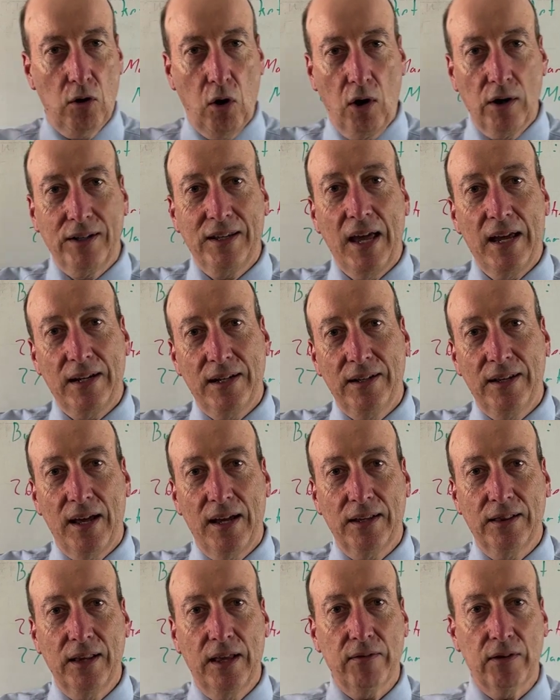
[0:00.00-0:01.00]
our
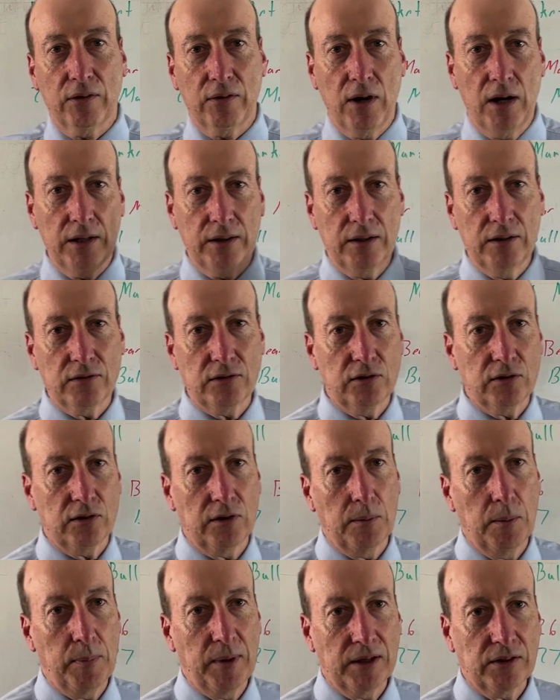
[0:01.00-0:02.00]
day-to-day living, right? This
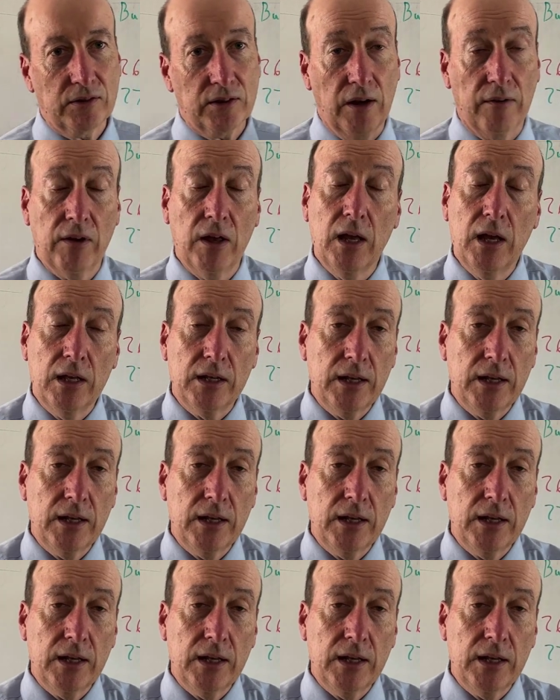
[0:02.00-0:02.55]
is the big stuff.